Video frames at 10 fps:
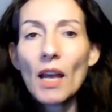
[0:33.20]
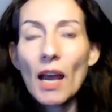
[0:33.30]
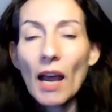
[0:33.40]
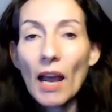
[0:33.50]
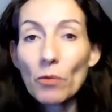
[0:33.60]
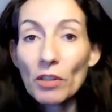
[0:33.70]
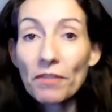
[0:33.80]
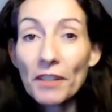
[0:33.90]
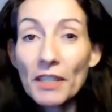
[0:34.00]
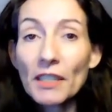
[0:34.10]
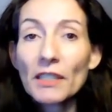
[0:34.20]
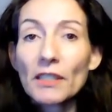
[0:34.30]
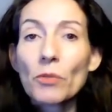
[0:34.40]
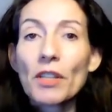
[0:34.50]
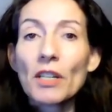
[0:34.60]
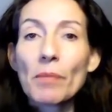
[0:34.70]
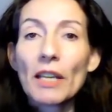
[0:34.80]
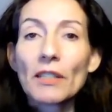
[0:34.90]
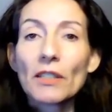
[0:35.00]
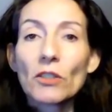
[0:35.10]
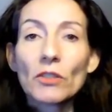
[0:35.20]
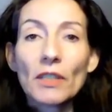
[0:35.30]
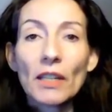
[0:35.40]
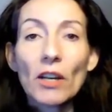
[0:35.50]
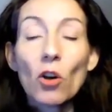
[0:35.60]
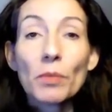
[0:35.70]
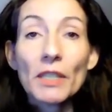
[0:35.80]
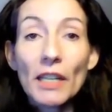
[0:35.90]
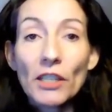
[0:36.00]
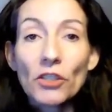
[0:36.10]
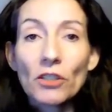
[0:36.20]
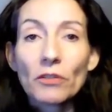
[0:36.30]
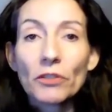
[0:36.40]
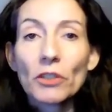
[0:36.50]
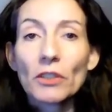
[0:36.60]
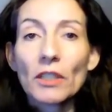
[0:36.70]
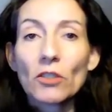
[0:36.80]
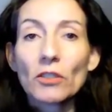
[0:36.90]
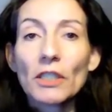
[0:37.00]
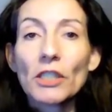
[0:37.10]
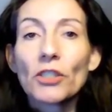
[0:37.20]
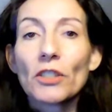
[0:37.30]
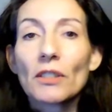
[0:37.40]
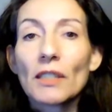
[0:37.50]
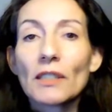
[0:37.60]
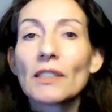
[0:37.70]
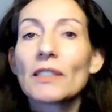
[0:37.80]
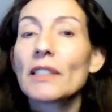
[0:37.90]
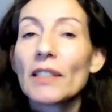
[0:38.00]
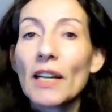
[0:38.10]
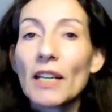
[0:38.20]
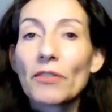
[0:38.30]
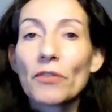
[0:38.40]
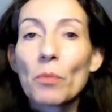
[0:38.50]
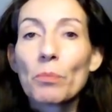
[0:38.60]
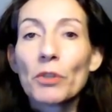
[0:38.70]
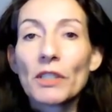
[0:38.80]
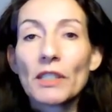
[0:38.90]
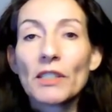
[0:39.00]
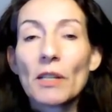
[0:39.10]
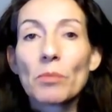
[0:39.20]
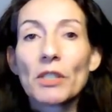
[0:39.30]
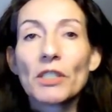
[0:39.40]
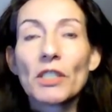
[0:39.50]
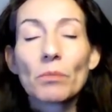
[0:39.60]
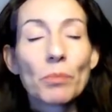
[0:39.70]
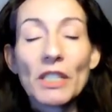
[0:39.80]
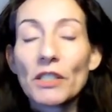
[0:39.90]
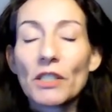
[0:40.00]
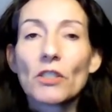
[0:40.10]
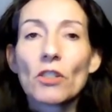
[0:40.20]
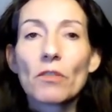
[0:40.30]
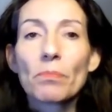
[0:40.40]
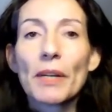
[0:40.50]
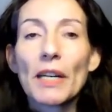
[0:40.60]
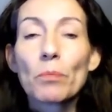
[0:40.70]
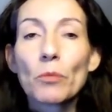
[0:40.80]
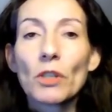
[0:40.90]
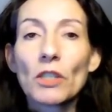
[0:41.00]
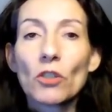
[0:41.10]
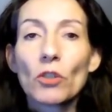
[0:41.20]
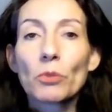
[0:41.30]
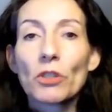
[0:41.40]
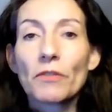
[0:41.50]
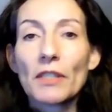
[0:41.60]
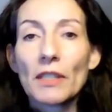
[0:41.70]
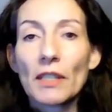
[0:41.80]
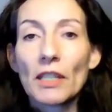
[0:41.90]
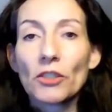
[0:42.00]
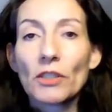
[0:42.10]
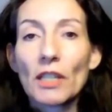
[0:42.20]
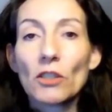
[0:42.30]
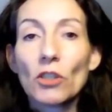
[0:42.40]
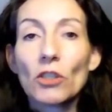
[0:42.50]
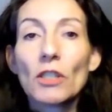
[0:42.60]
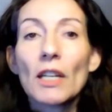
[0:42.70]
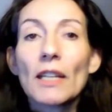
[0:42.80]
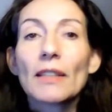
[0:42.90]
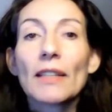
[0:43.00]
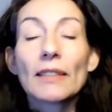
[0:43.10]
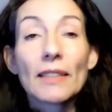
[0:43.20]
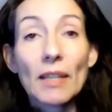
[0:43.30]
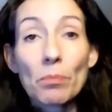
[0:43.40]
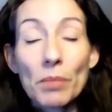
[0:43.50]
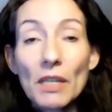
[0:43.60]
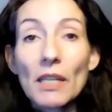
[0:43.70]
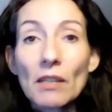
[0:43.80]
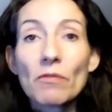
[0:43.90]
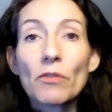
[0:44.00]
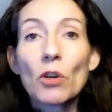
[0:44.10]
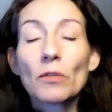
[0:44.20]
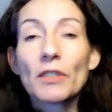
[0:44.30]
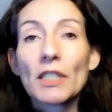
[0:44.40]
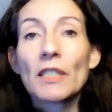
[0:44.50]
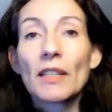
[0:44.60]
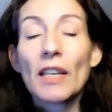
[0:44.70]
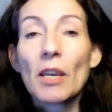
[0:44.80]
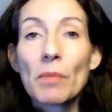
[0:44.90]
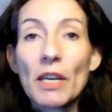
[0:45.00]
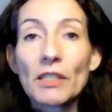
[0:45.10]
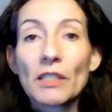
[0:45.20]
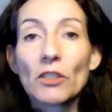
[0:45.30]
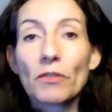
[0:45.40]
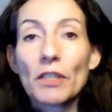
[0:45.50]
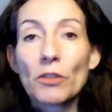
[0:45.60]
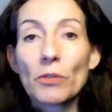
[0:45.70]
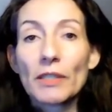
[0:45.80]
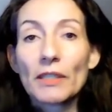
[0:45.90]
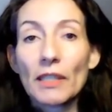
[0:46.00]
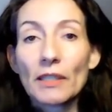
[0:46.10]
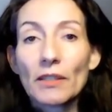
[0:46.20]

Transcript: I will finish with a reminder on the obligation of non-recognition that is derived from potential breaches of peremptory norms of international law that can be involved in the emergence of a new state.